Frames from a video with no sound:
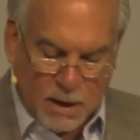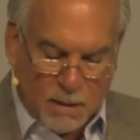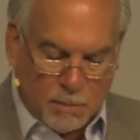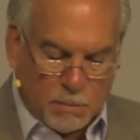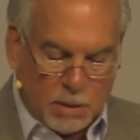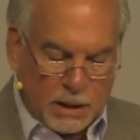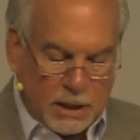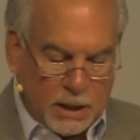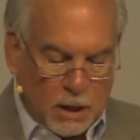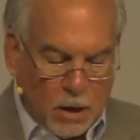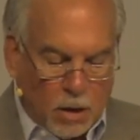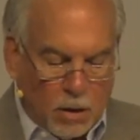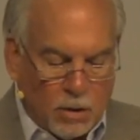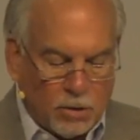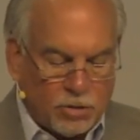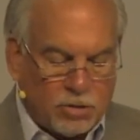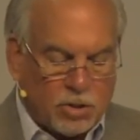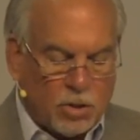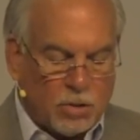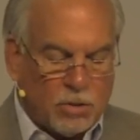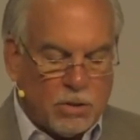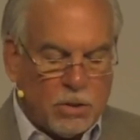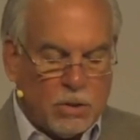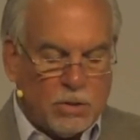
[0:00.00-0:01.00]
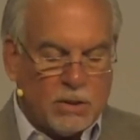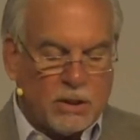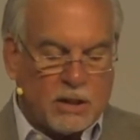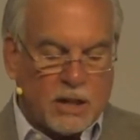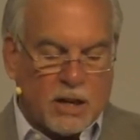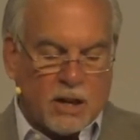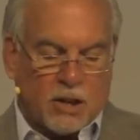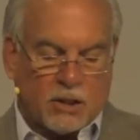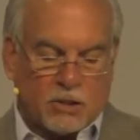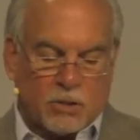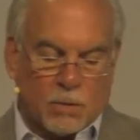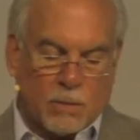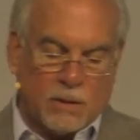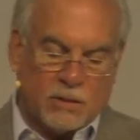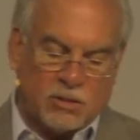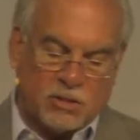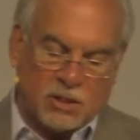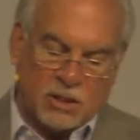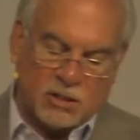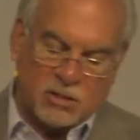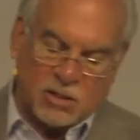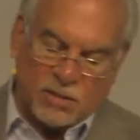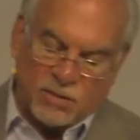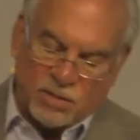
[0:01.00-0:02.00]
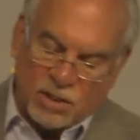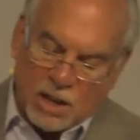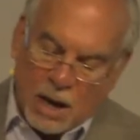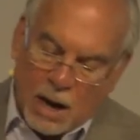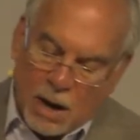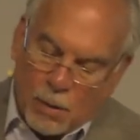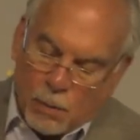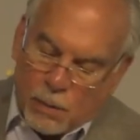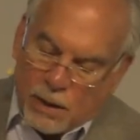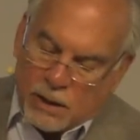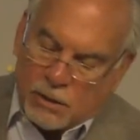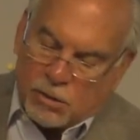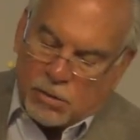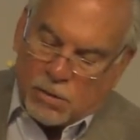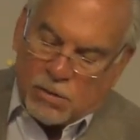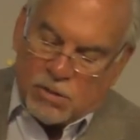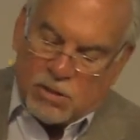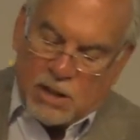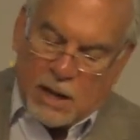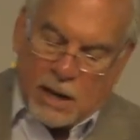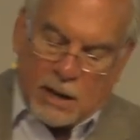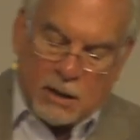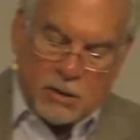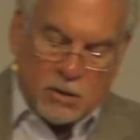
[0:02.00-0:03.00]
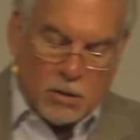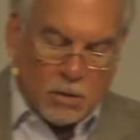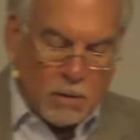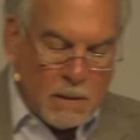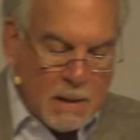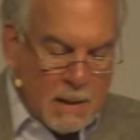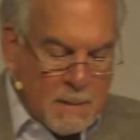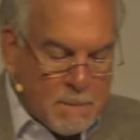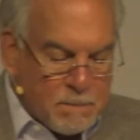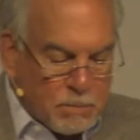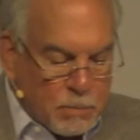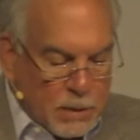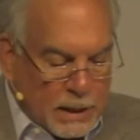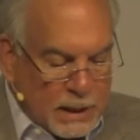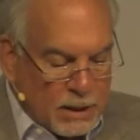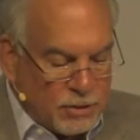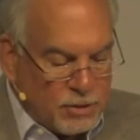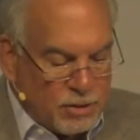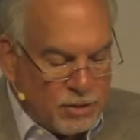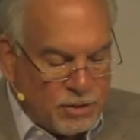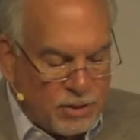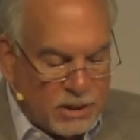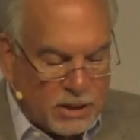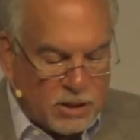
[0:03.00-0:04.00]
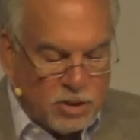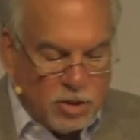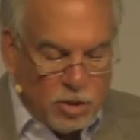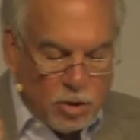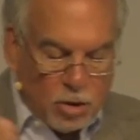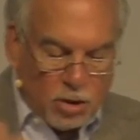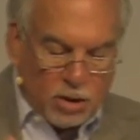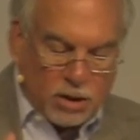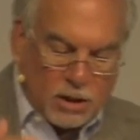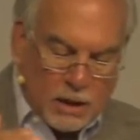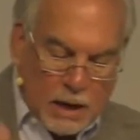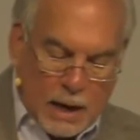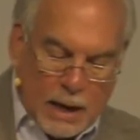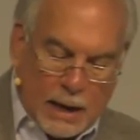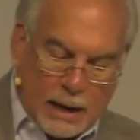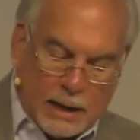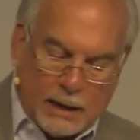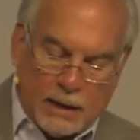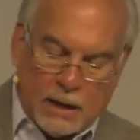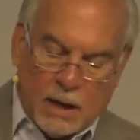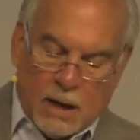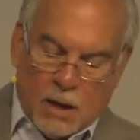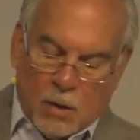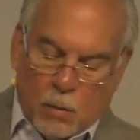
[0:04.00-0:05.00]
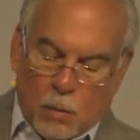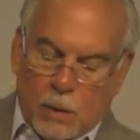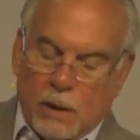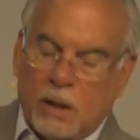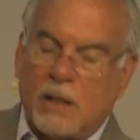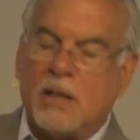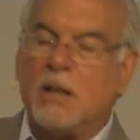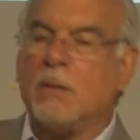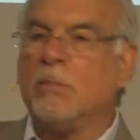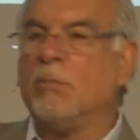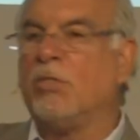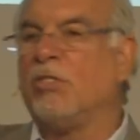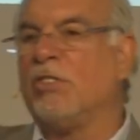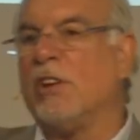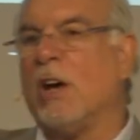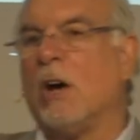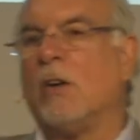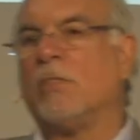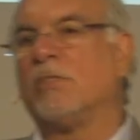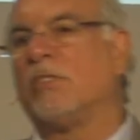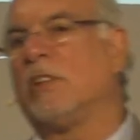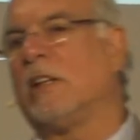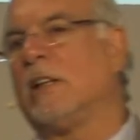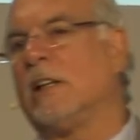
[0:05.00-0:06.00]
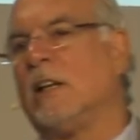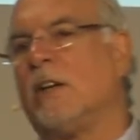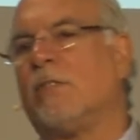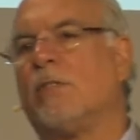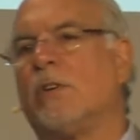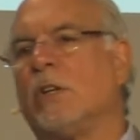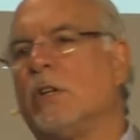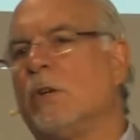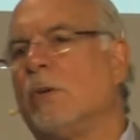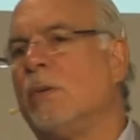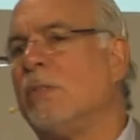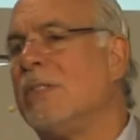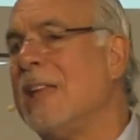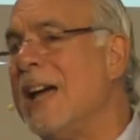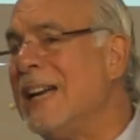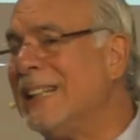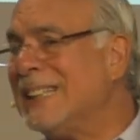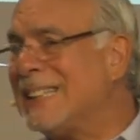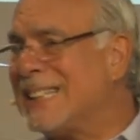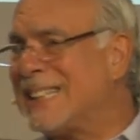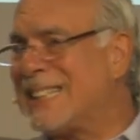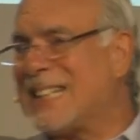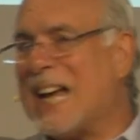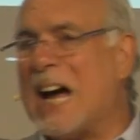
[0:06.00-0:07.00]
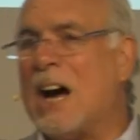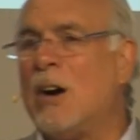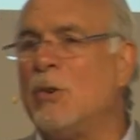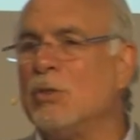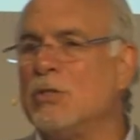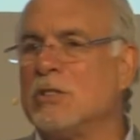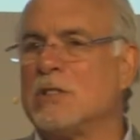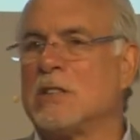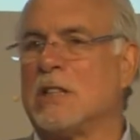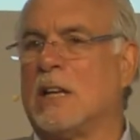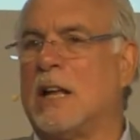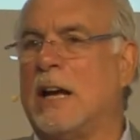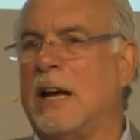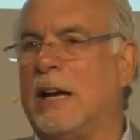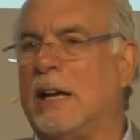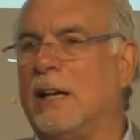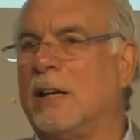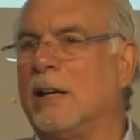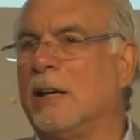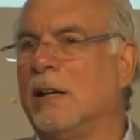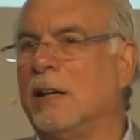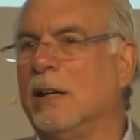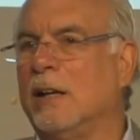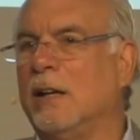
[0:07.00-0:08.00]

but he also knew the characteristics of Yahweh through Daniel, because he said, your God will himself deliver you. That sounds like